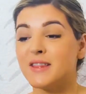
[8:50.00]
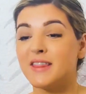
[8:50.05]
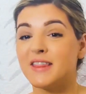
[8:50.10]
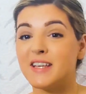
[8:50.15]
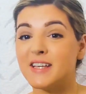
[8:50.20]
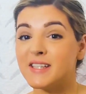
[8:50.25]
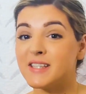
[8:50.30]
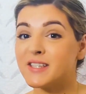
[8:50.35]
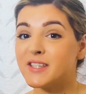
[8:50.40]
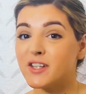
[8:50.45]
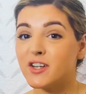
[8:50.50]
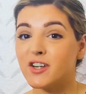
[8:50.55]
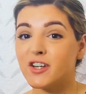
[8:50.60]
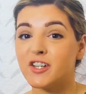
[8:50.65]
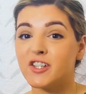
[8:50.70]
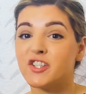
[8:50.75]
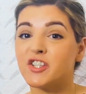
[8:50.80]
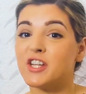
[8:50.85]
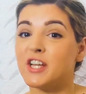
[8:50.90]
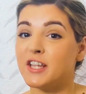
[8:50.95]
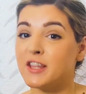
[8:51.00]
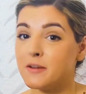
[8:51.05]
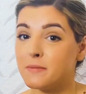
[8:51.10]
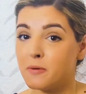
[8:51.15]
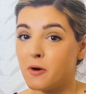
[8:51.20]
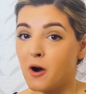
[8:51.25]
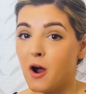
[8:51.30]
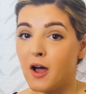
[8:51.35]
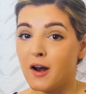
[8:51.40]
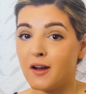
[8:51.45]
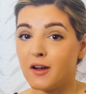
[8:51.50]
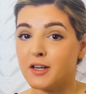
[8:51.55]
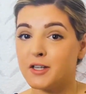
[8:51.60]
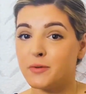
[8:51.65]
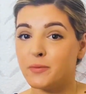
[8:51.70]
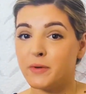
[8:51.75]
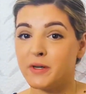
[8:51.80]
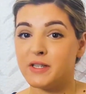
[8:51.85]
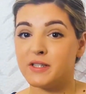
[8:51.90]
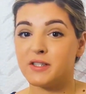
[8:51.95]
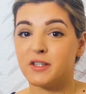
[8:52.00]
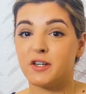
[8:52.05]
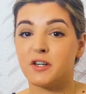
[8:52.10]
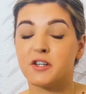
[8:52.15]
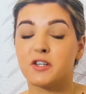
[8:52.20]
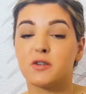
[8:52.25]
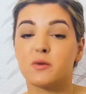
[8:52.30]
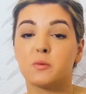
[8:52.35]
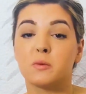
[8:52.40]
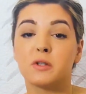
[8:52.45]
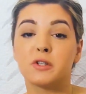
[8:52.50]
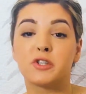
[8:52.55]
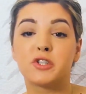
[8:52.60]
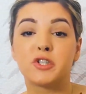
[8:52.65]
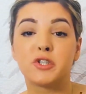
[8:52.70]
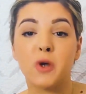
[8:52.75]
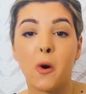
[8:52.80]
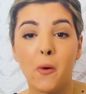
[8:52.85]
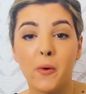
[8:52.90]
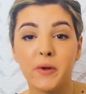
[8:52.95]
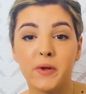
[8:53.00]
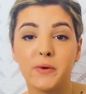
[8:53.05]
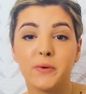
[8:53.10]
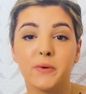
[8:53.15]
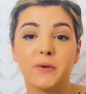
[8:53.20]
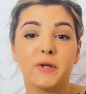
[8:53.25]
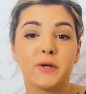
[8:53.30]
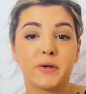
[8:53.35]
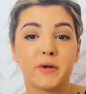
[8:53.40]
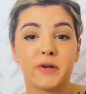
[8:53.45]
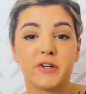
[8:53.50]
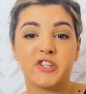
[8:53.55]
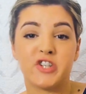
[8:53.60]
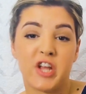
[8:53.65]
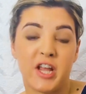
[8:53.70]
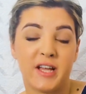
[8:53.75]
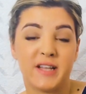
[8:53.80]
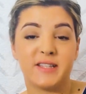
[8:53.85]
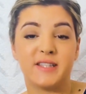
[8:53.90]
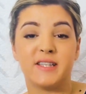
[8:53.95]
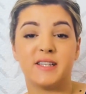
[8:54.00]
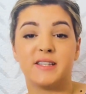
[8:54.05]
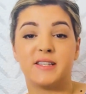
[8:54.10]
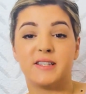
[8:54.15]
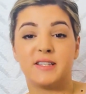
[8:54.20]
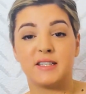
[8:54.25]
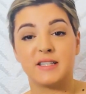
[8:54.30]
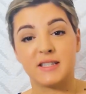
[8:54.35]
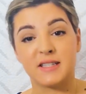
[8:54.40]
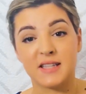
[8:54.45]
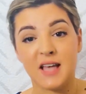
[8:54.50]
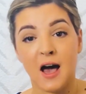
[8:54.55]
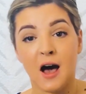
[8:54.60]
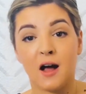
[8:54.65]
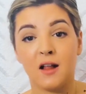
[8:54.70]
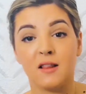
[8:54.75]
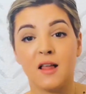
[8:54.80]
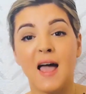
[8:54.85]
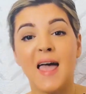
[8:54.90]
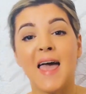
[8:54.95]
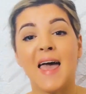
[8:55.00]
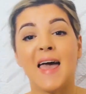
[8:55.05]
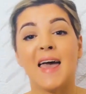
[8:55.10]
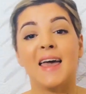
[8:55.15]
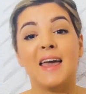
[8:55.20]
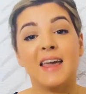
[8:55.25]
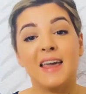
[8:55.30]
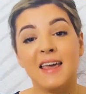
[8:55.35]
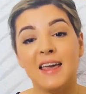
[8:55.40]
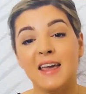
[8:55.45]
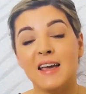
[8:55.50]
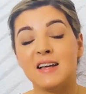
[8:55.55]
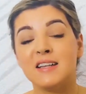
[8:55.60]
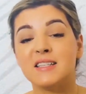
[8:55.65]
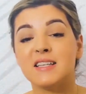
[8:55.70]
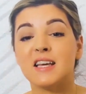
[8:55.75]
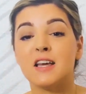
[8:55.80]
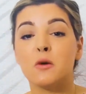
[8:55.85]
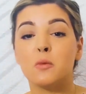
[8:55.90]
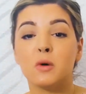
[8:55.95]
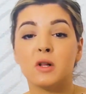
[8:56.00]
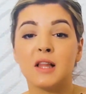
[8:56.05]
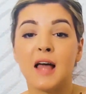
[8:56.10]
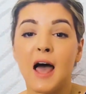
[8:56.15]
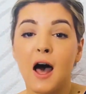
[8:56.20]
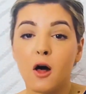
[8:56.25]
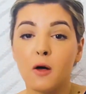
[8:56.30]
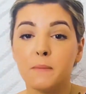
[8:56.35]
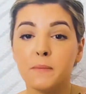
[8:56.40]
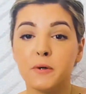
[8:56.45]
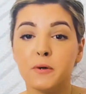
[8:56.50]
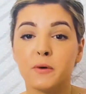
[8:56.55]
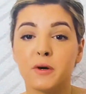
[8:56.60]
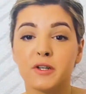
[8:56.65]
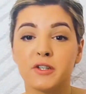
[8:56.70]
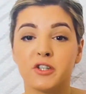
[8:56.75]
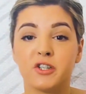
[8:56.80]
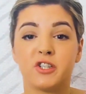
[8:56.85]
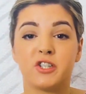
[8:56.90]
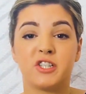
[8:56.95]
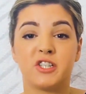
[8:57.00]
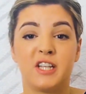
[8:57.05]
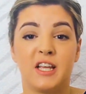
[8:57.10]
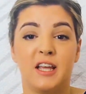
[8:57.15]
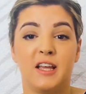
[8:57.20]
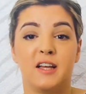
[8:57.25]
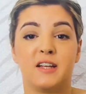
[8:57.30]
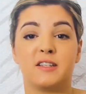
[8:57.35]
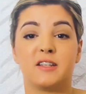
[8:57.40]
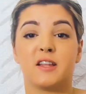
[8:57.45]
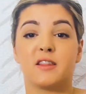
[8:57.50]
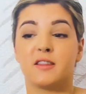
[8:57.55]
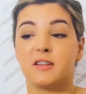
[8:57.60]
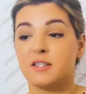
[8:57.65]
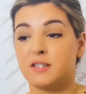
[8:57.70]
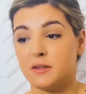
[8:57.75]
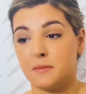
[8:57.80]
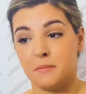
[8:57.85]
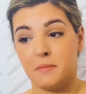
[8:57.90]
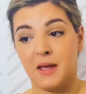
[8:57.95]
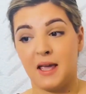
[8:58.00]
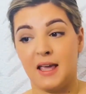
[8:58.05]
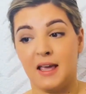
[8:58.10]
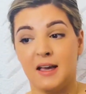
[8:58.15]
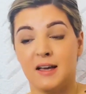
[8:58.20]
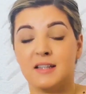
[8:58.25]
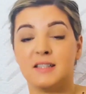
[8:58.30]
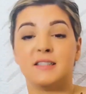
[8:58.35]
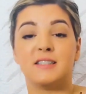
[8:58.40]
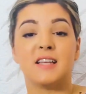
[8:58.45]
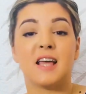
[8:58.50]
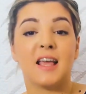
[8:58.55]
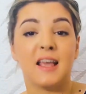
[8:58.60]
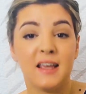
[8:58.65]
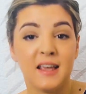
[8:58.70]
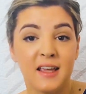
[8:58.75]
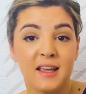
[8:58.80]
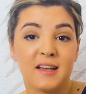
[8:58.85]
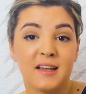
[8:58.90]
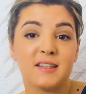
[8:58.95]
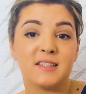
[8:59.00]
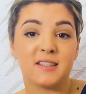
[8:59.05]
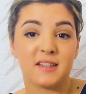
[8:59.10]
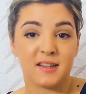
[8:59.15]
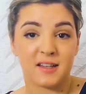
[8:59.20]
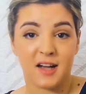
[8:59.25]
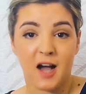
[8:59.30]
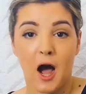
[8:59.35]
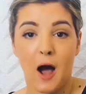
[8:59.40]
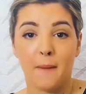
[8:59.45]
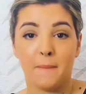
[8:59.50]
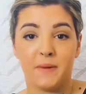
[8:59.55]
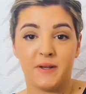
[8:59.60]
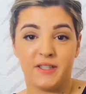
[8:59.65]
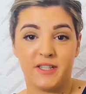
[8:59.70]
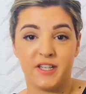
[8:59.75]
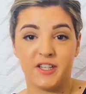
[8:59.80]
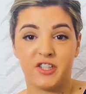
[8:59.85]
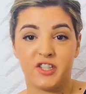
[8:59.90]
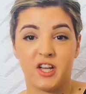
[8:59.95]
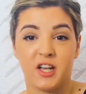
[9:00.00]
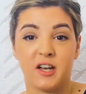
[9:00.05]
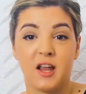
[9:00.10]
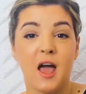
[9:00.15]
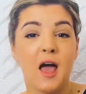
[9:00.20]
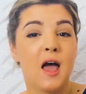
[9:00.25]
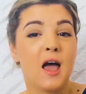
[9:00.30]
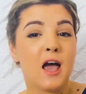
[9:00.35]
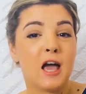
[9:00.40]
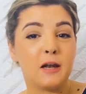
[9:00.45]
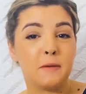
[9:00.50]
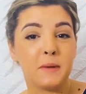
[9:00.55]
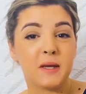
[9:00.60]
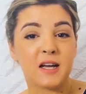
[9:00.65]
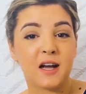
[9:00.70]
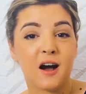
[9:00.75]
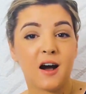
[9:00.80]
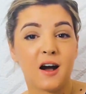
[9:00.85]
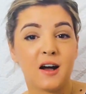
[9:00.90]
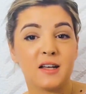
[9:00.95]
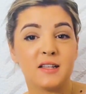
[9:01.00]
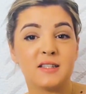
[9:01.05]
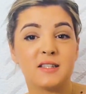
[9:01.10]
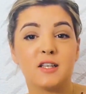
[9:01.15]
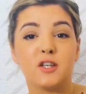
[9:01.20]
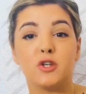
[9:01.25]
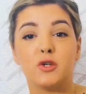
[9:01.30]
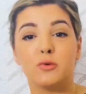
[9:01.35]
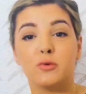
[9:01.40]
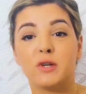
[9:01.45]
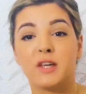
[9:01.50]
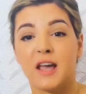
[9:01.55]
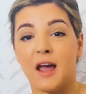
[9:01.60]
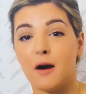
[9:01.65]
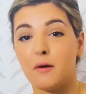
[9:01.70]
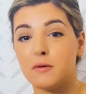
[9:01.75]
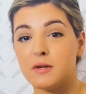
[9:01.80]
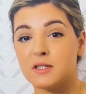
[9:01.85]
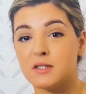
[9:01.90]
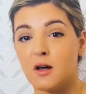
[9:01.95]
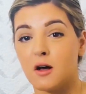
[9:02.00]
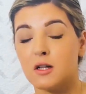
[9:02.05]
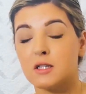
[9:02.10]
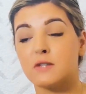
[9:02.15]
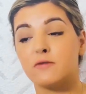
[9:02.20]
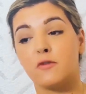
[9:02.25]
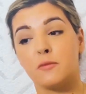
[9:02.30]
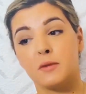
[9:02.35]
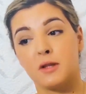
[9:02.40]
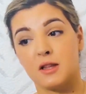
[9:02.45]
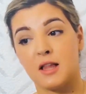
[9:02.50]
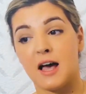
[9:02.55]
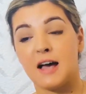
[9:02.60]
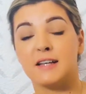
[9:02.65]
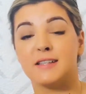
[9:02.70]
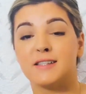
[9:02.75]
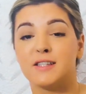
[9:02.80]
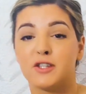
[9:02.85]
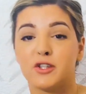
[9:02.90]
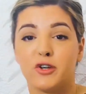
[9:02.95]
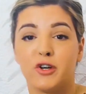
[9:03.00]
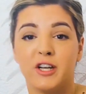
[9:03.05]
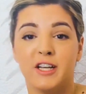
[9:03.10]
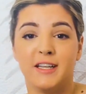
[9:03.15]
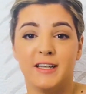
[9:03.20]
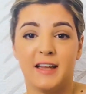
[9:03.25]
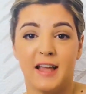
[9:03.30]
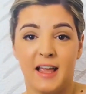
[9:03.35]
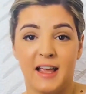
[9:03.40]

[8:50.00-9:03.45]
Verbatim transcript: This search in the product research will show you your chances to sell, and it will help you understand the demand and the competition. And because you get results from the last thirty